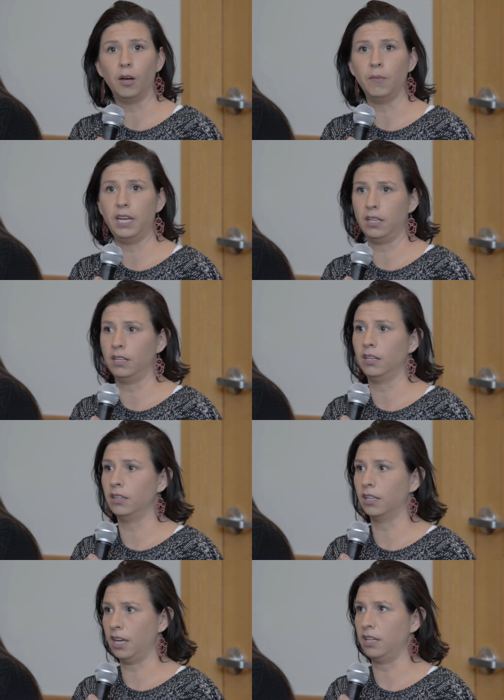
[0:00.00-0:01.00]
In
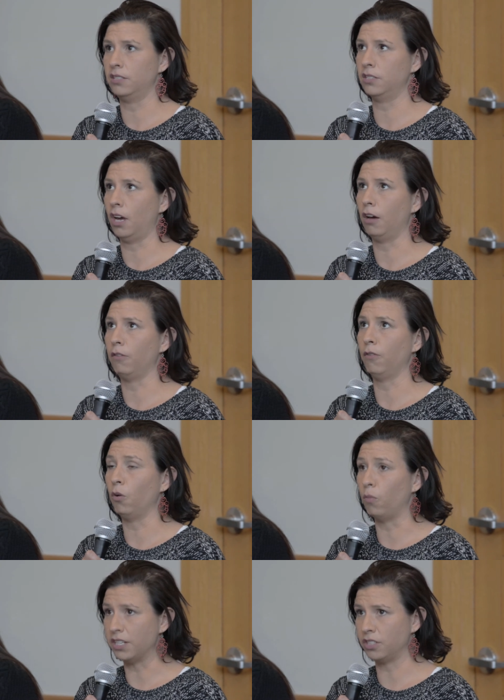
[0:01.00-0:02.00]
the case of
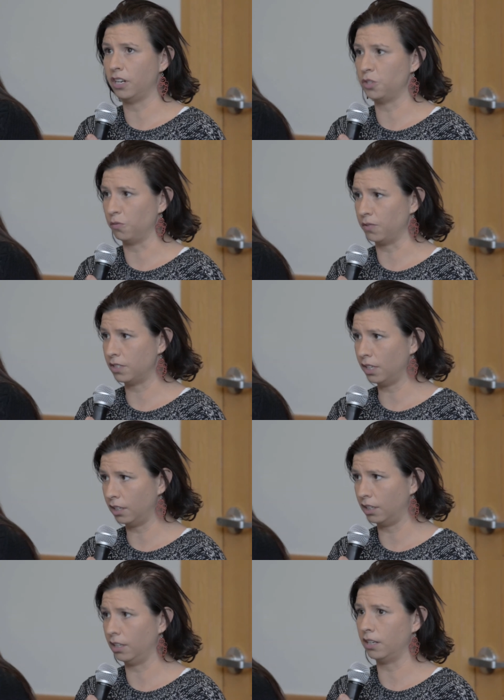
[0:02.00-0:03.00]
a residential
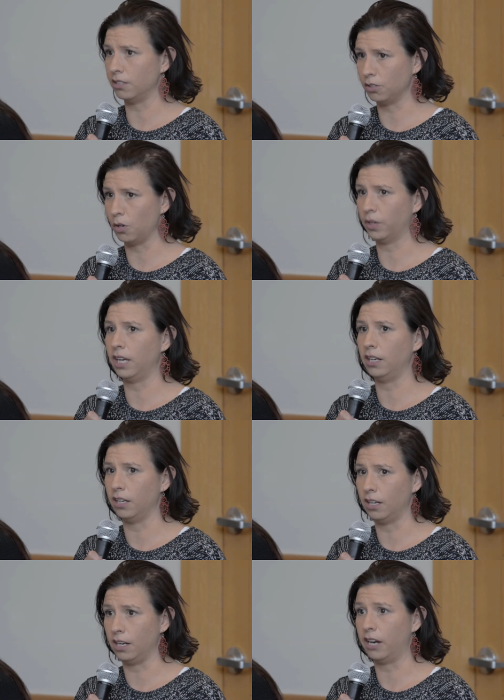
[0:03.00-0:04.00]
facility that is
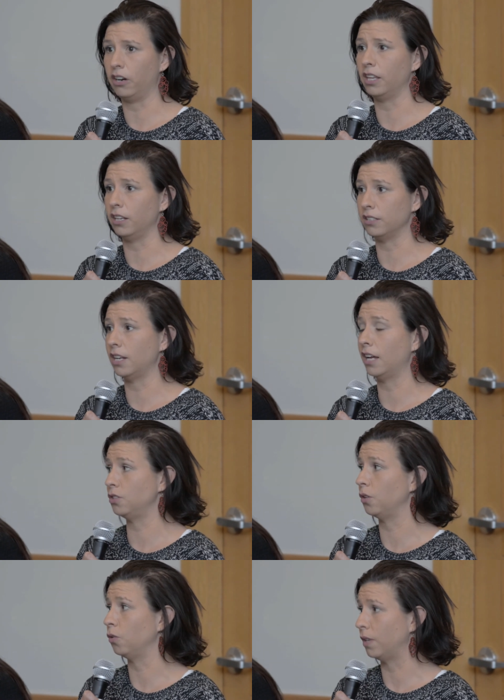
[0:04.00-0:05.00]
located in an area that is not
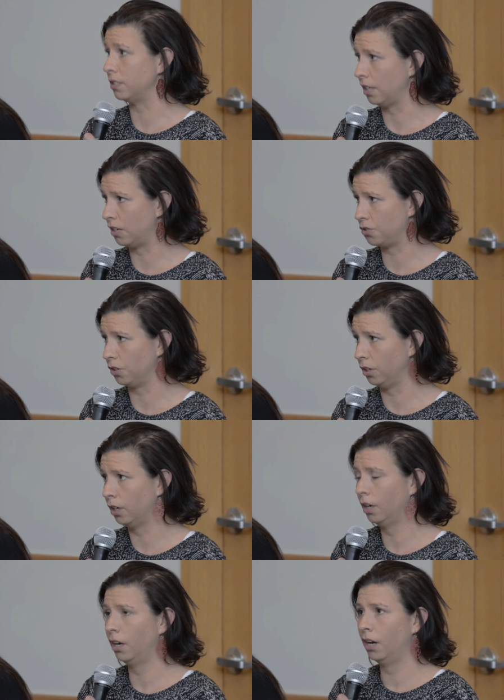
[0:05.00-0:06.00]
zoned residential.
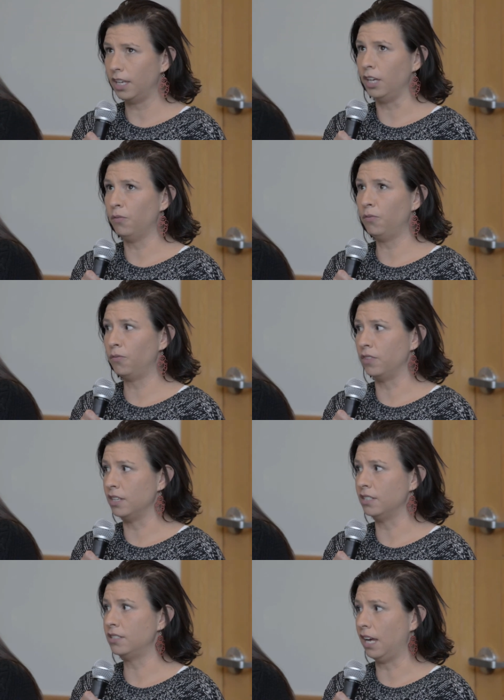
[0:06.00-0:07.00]
If
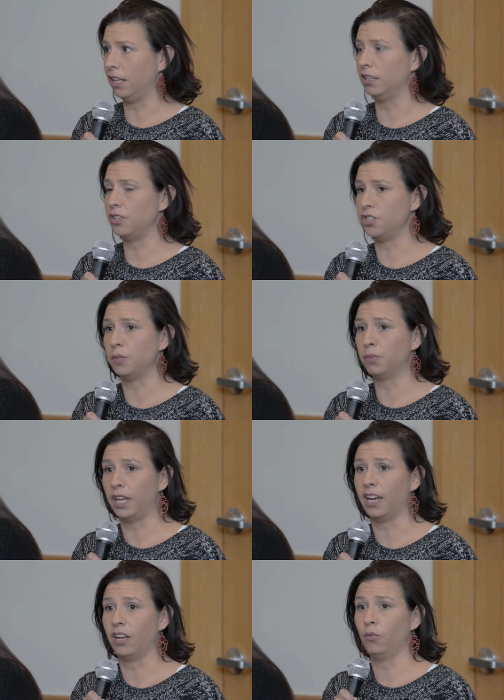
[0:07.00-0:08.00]
this LNG
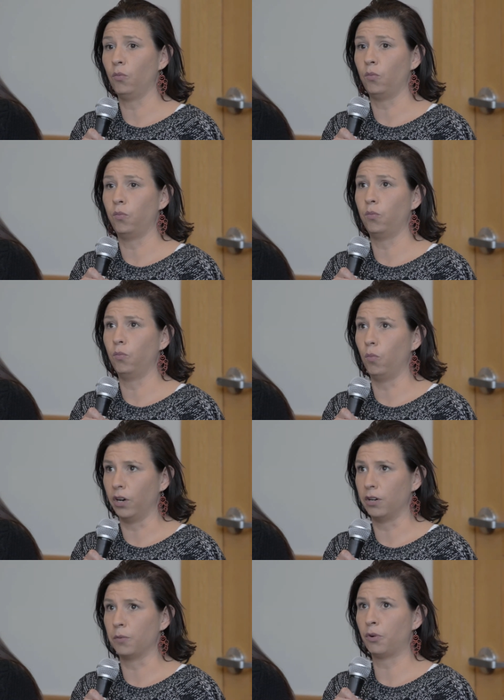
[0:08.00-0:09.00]
plant
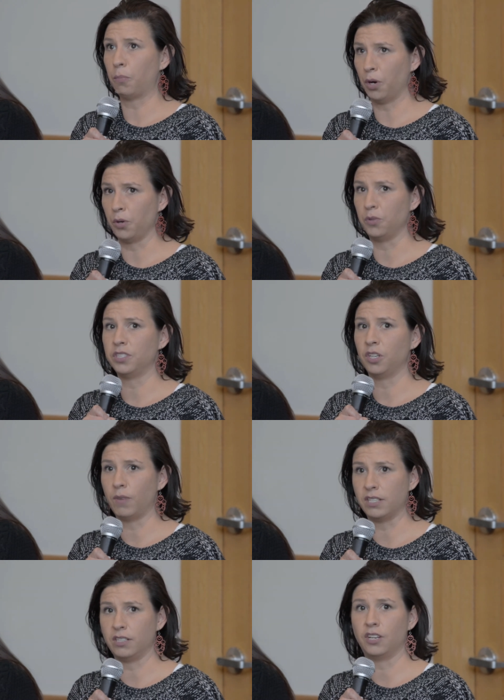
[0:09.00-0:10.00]
were proposed in a
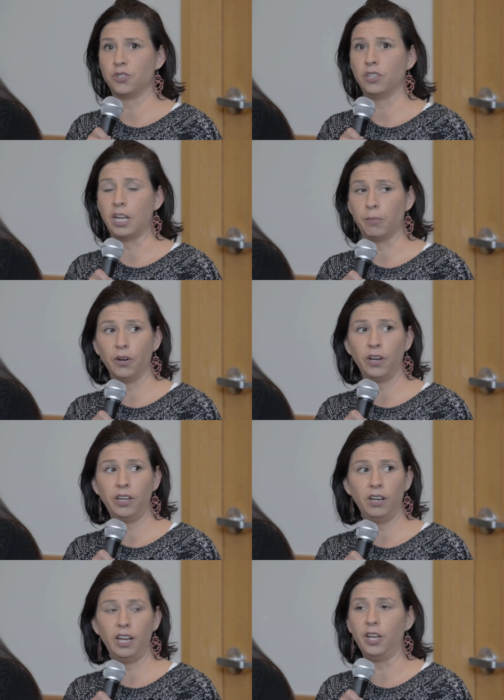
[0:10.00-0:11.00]
residential
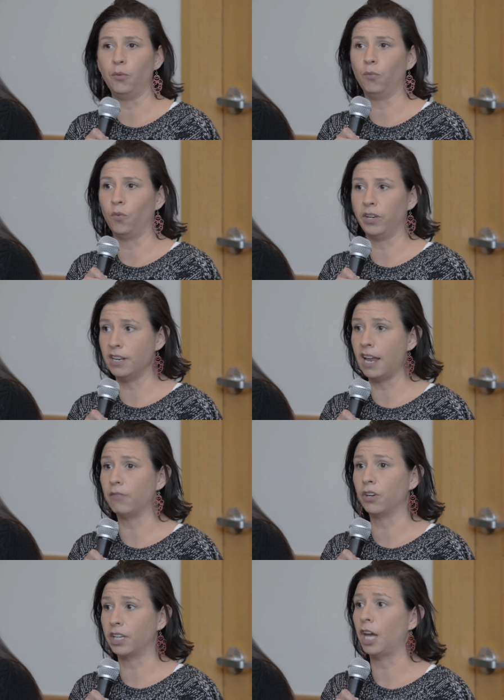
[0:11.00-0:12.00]
neighborhood, it would
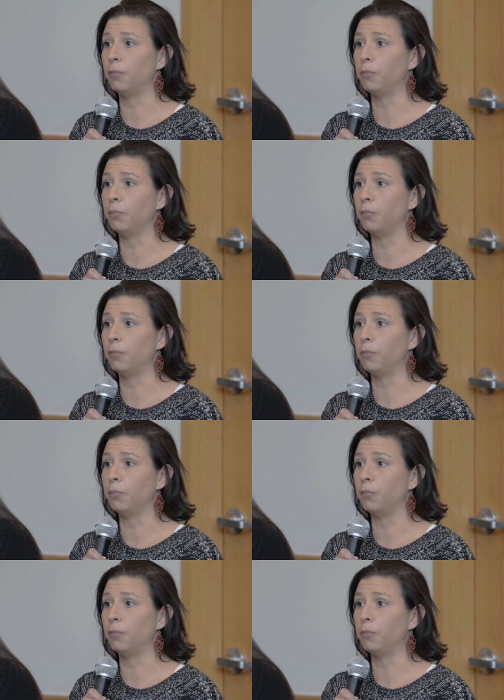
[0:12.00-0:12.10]
never get